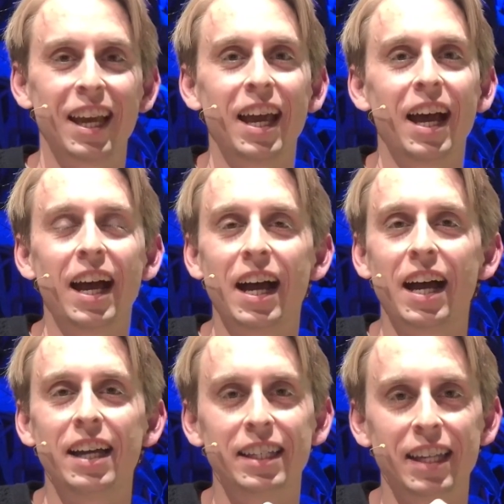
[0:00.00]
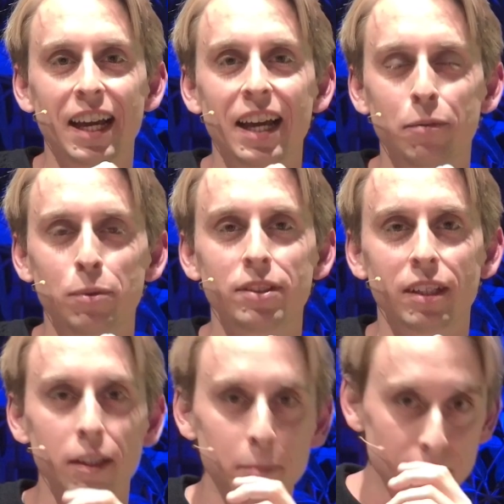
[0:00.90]
uh, yeah, it was a
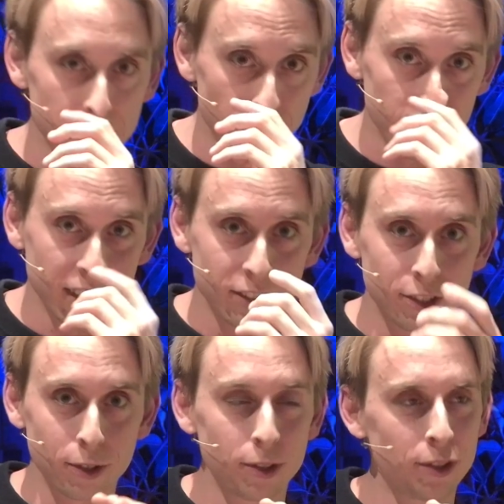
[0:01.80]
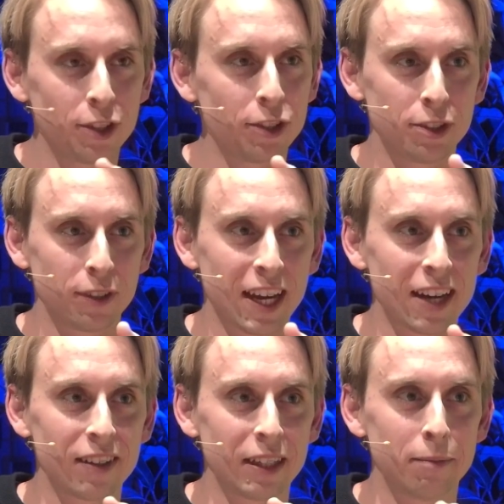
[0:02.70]
little bit annoying to, to, to
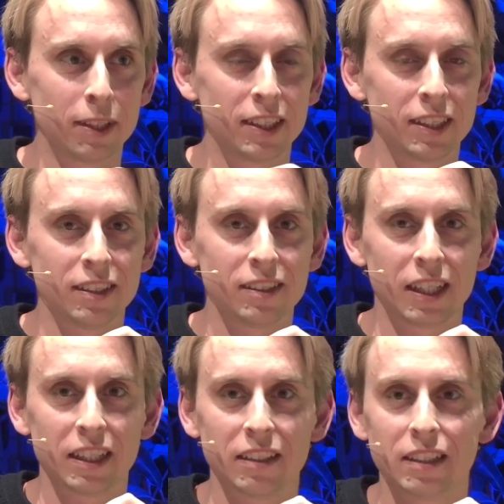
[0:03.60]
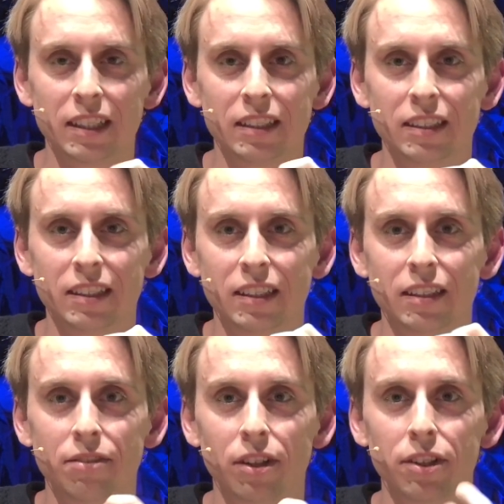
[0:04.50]
carry, but it is a, it's, it's, it's a
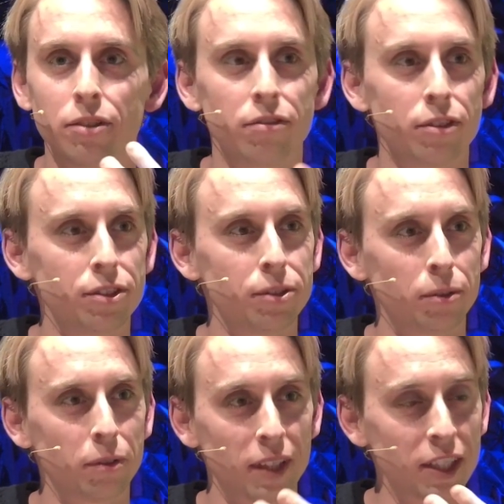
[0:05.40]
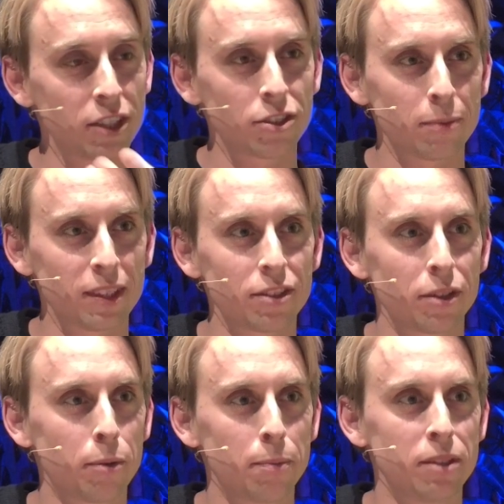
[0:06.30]
very universal instrument, so you
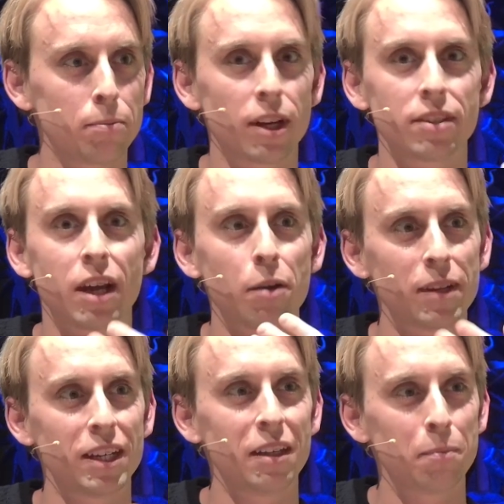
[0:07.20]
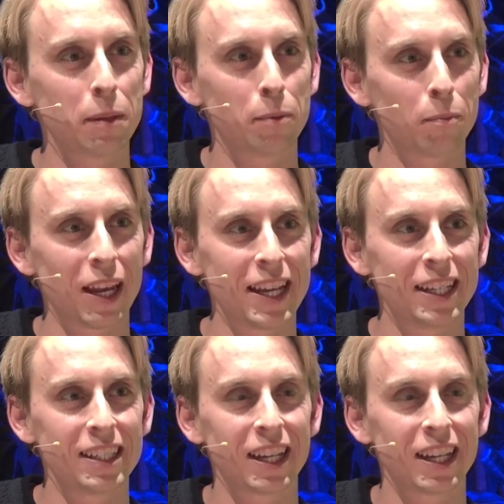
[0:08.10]
would be surprised how many people play it.